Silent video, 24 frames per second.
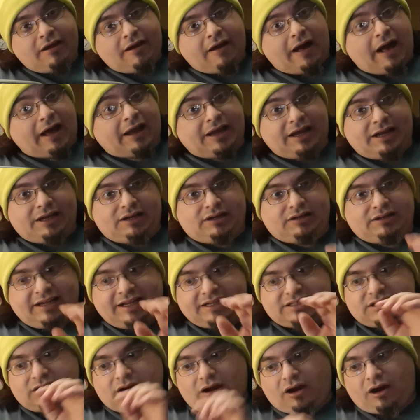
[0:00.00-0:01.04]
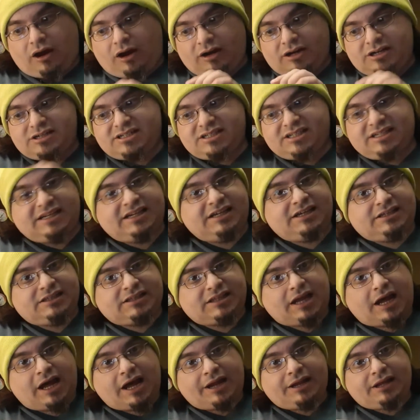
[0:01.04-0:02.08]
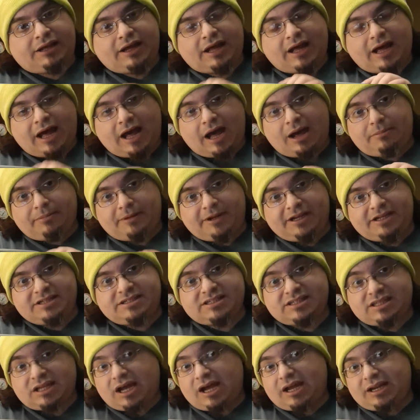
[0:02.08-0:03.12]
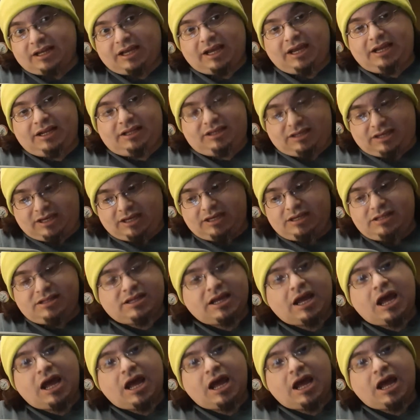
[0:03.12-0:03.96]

Again, that's rc.hobbies.88.